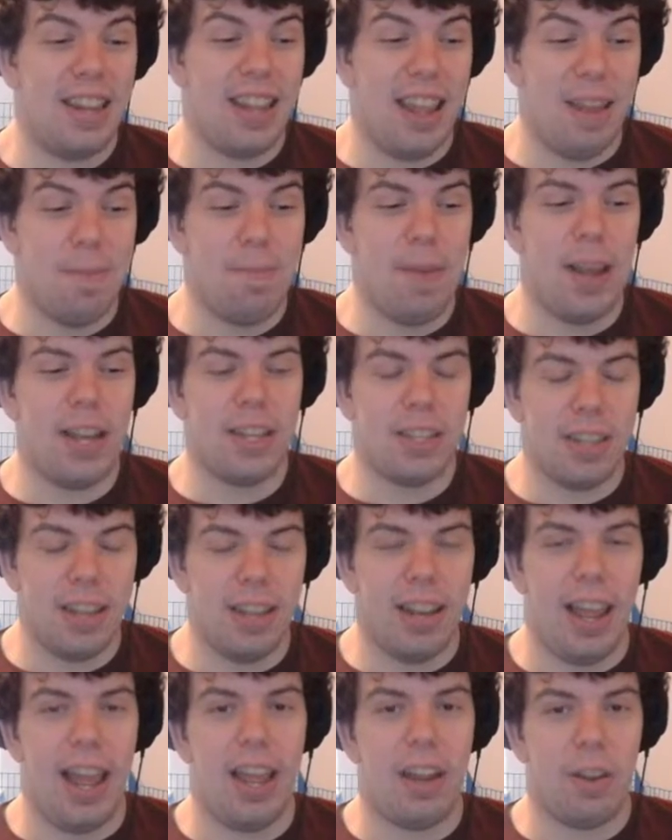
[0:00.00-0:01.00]
It makes it
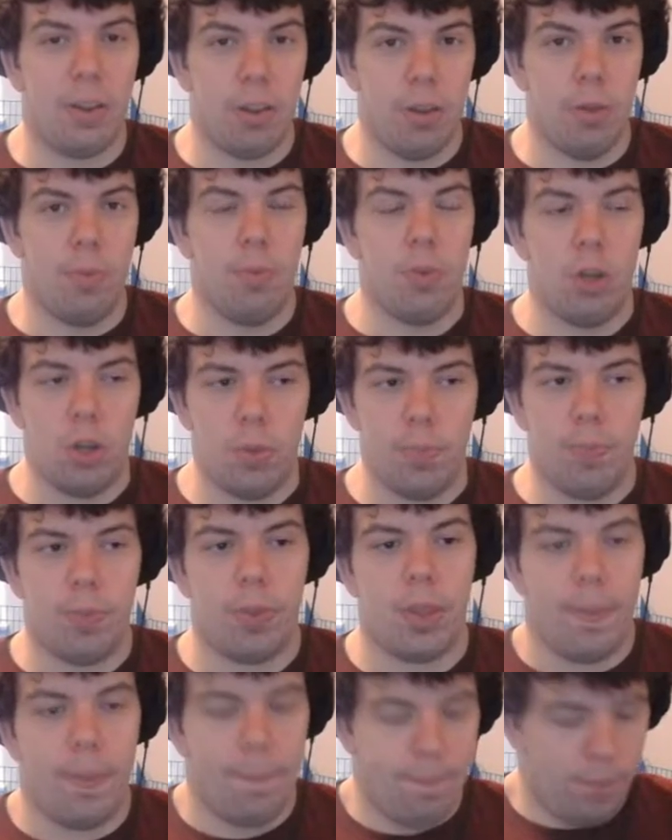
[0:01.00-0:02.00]
like
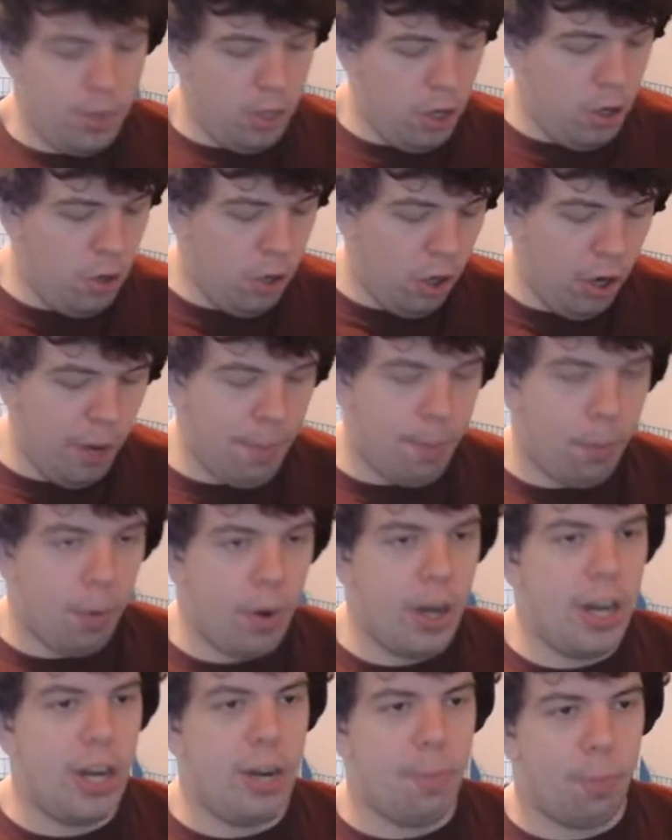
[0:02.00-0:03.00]
you learn
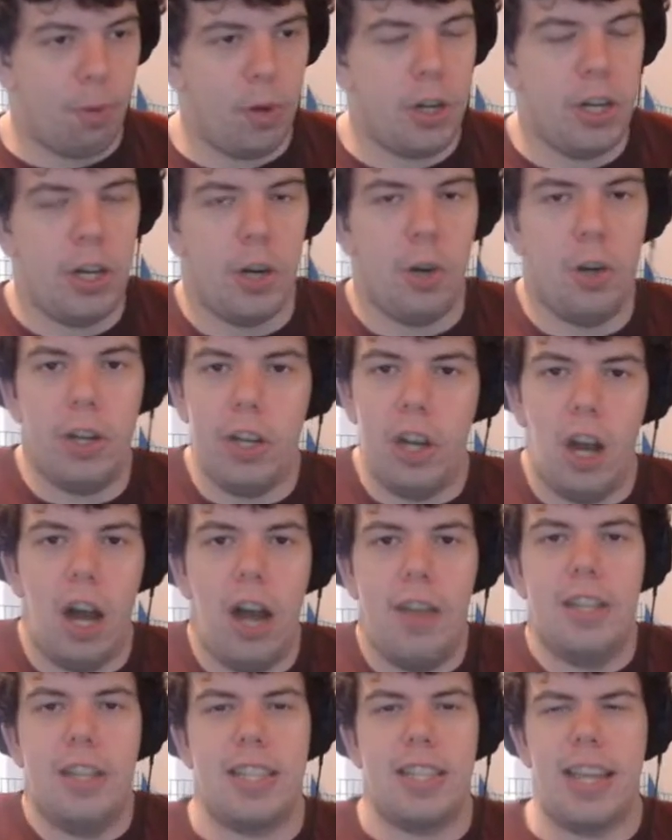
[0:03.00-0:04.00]
pretty early
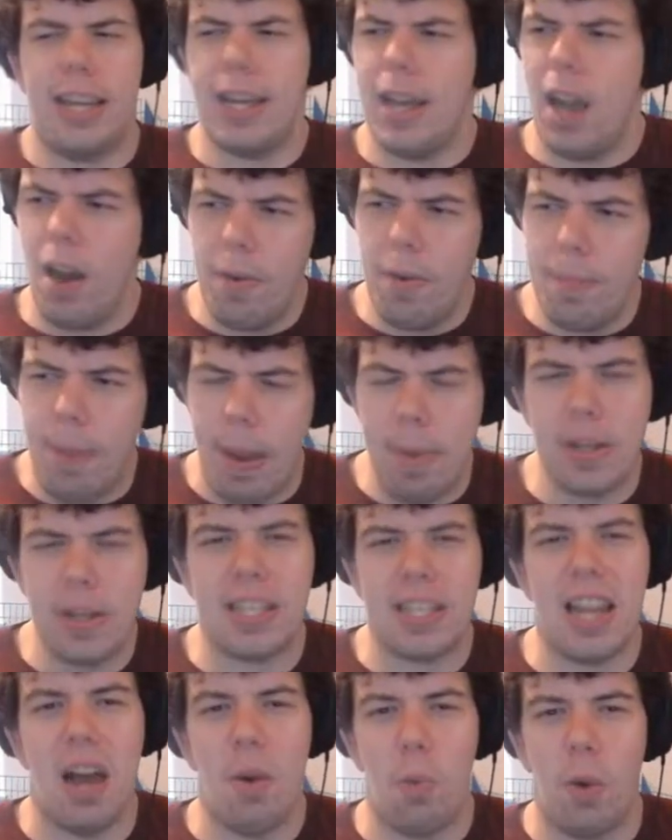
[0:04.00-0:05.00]
on. It's like, oh, maybe
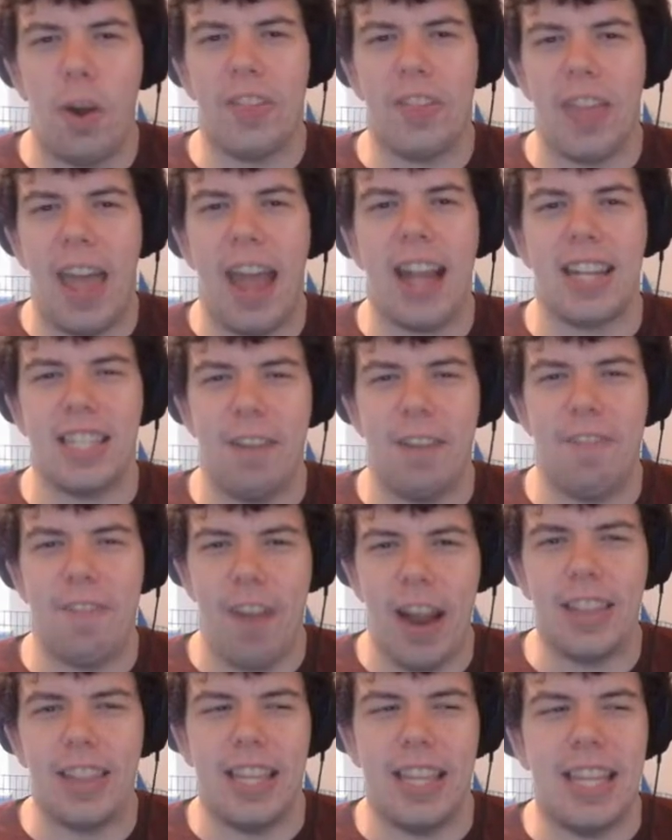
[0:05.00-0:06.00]
it's not worth to actually
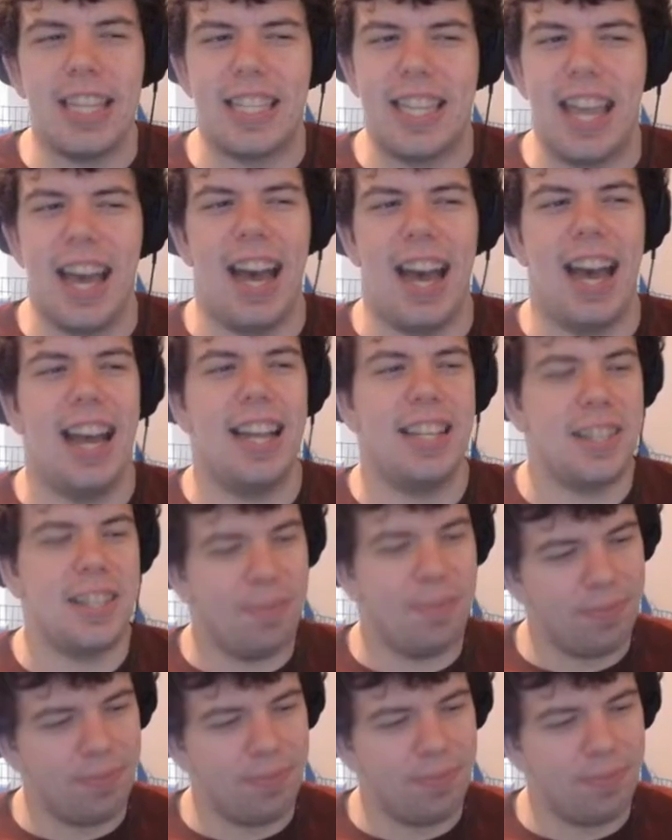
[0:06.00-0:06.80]
fight these guys.